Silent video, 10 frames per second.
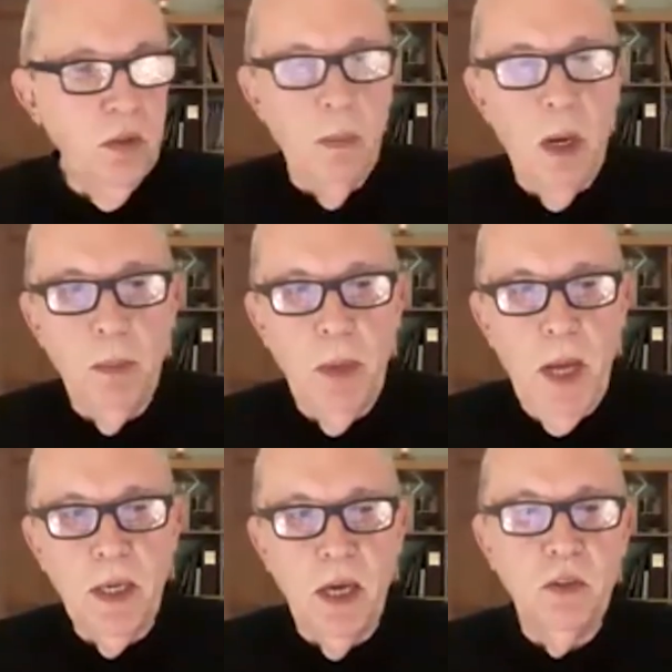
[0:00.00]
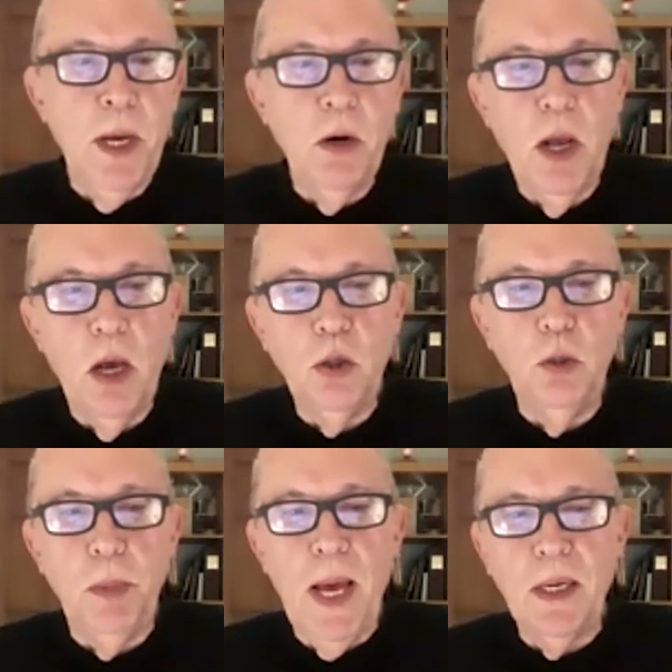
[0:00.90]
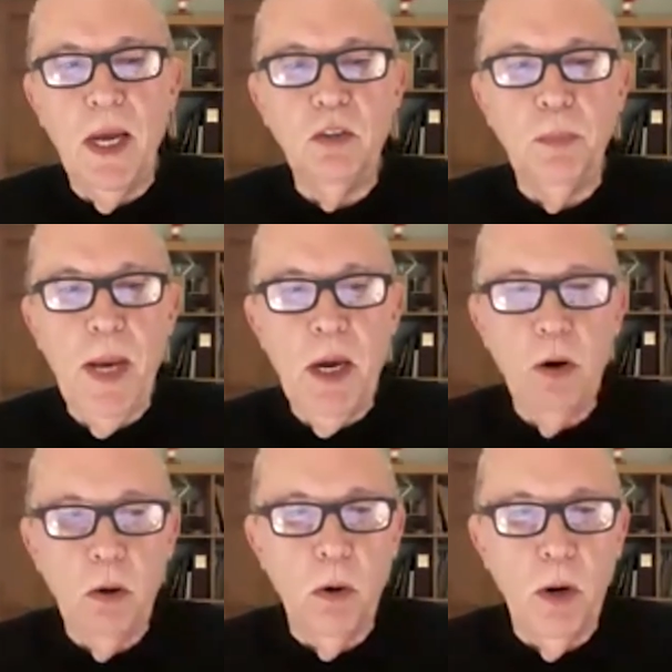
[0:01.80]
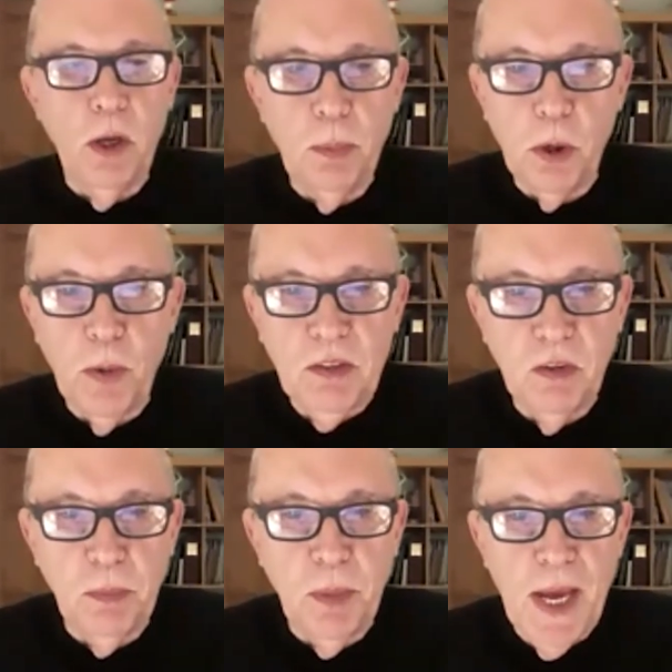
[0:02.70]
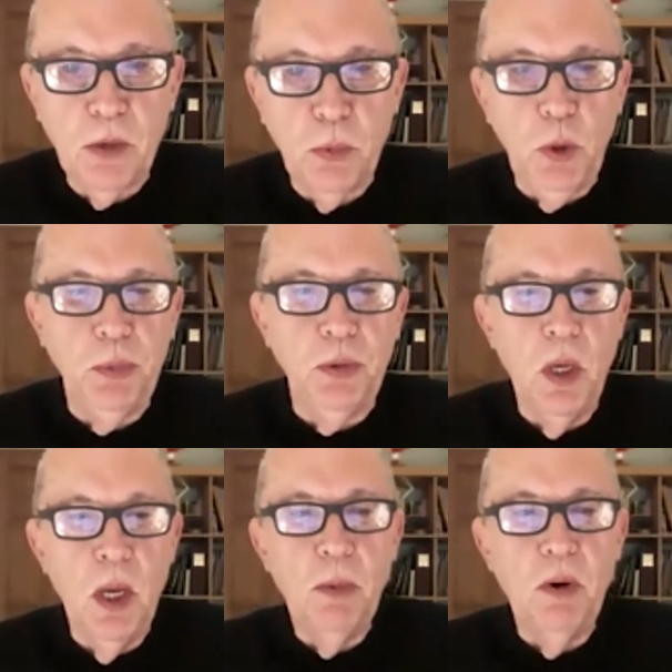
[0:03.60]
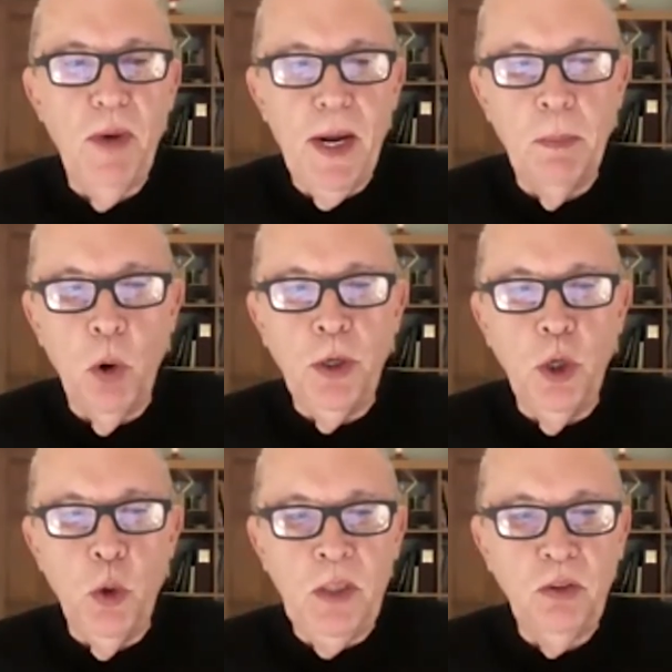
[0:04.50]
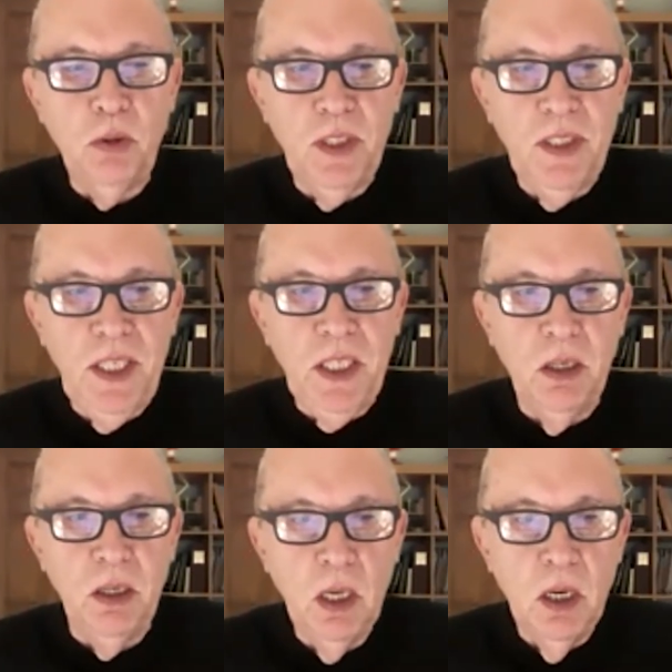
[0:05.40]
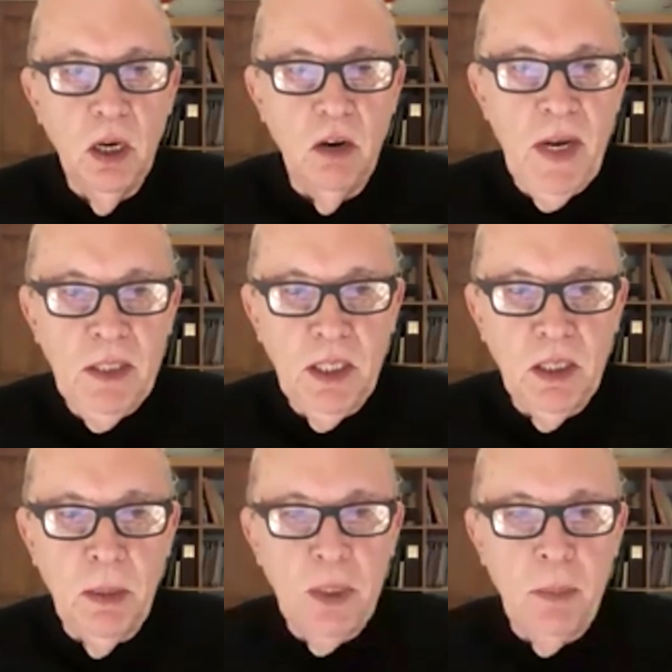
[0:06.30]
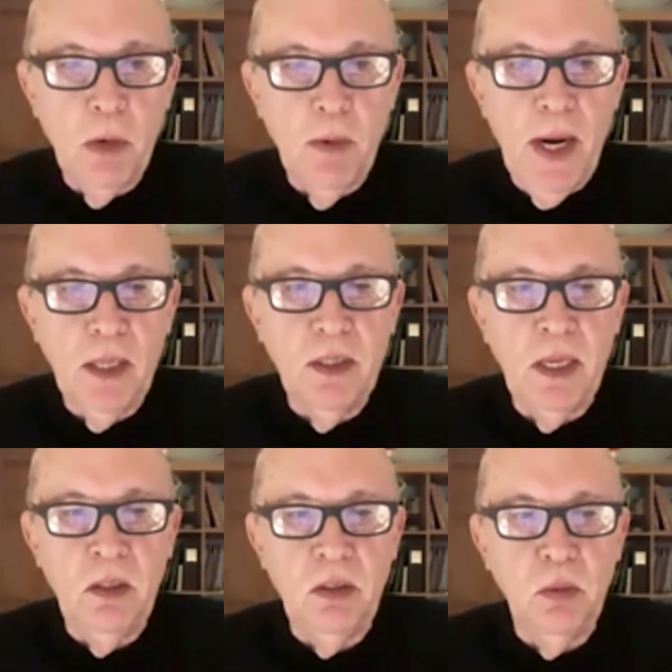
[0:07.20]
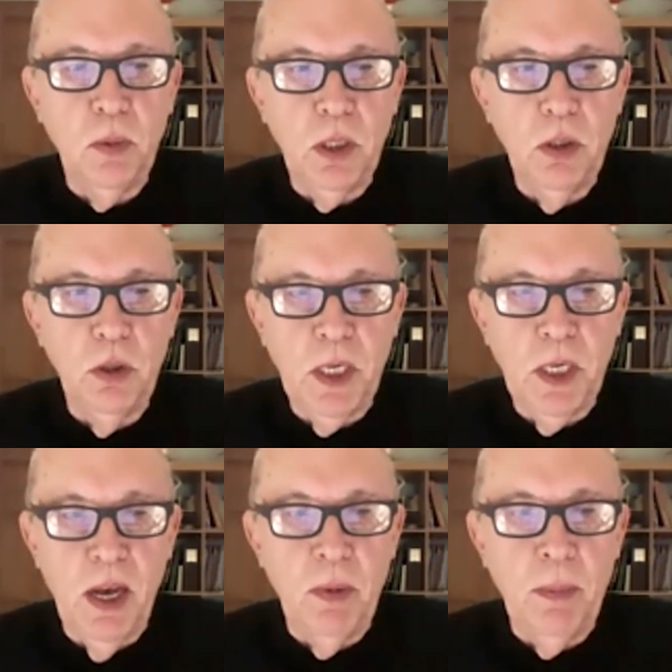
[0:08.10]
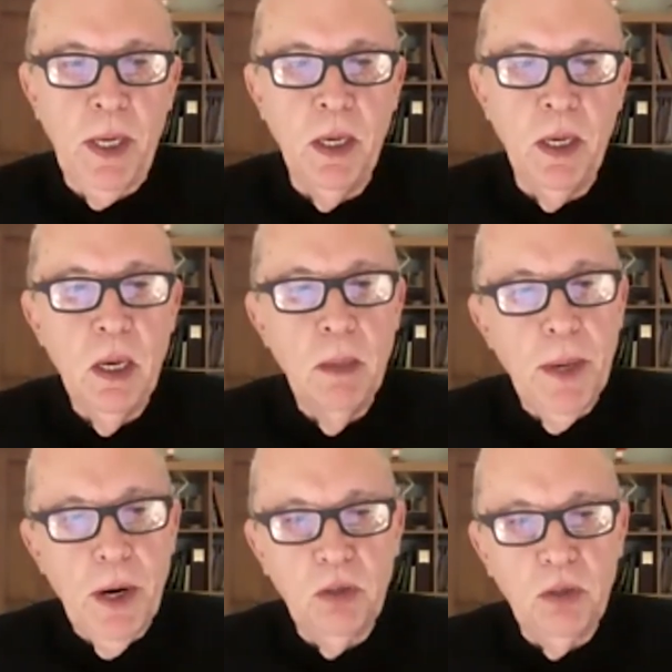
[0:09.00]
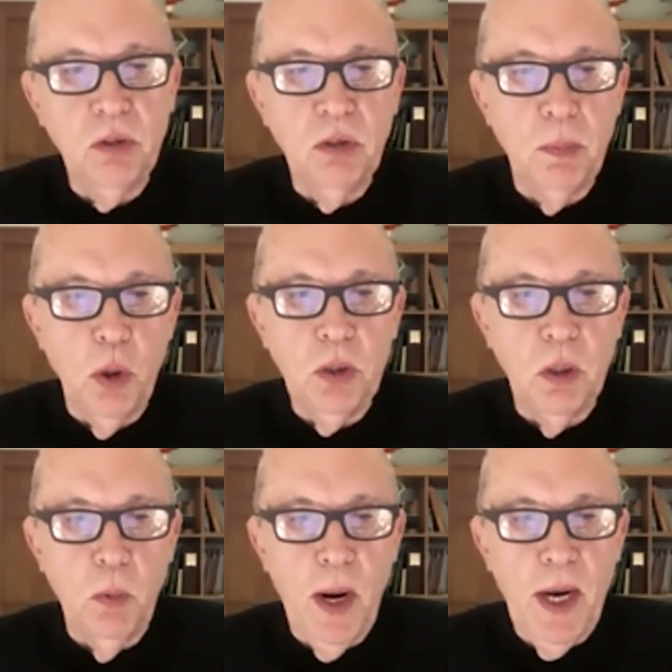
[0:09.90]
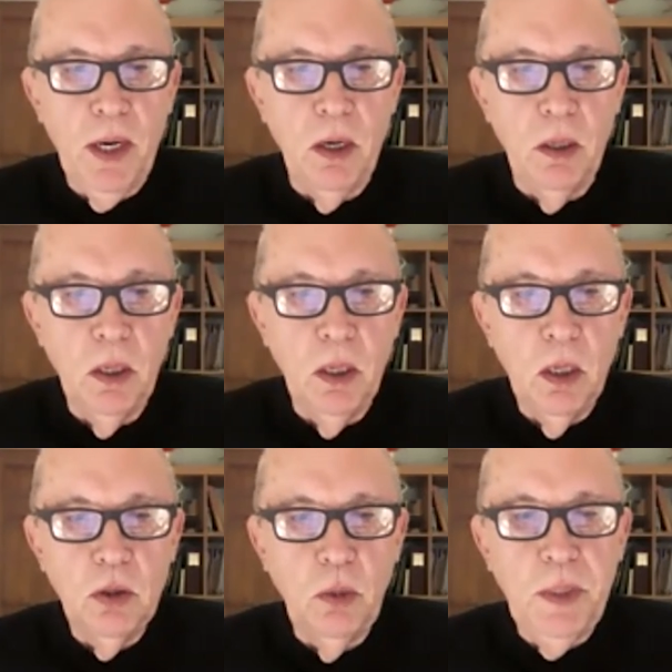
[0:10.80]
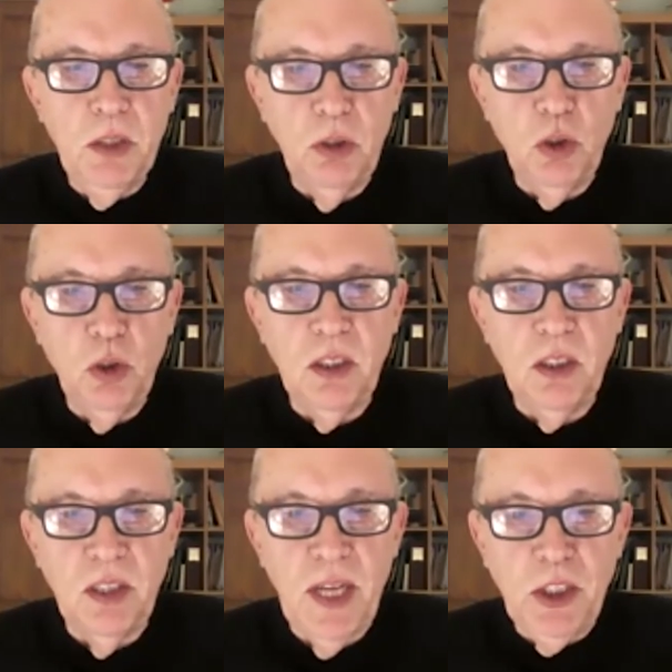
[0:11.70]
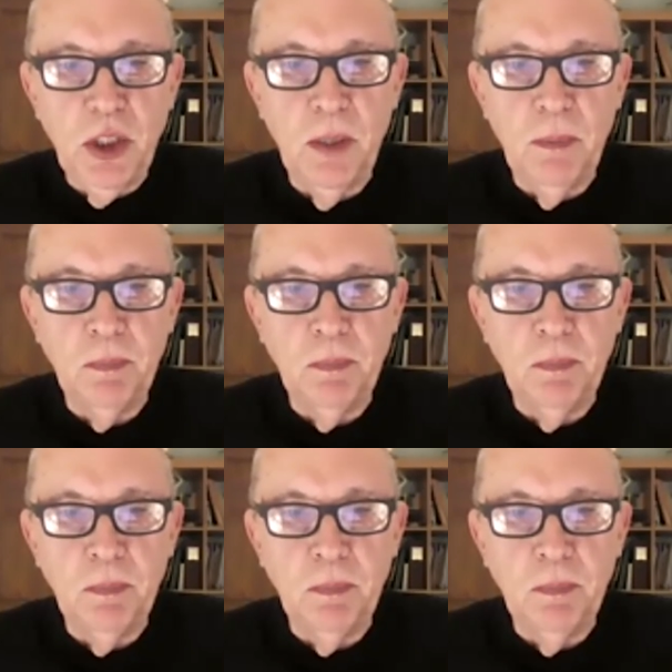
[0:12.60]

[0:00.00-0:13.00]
about Black Lives Matter. How could Black Lives Matter or other progressive Black groups provide a more nuanced critique of anti-democratic tendencies with the Cuban government, but also support the right to be a socialist nation?